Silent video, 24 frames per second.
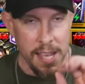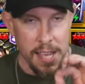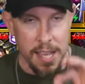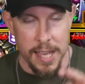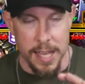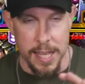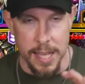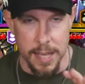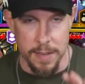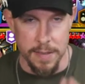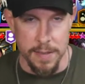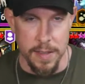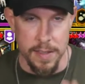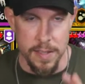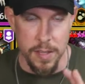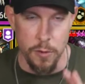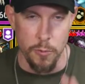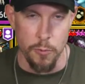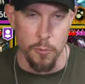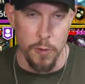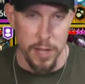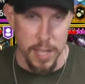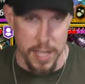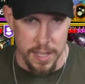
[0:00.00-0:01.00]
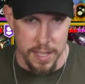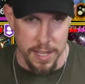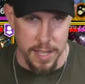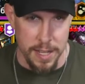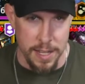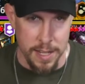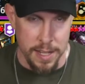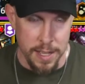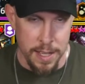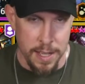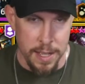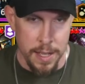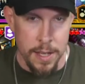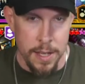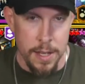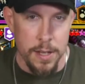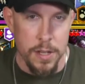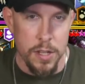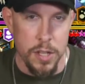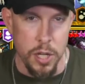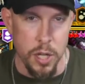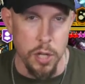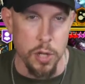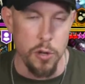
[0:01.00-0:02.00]
It gives us a reason
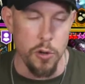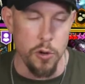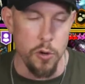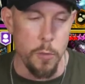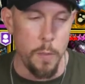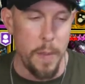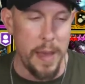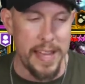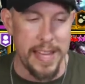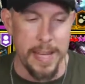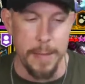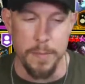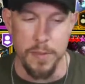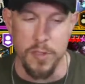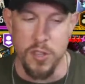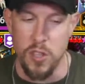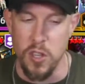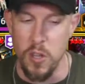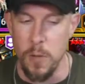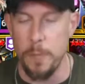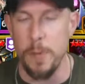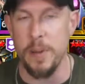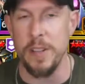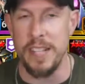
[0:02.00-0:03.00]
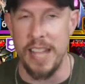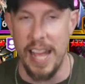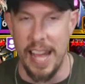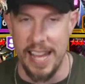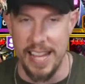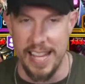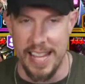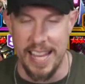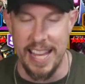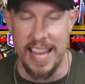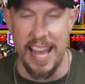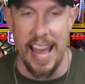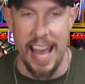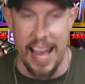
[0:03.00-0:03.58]
to make him super tanky,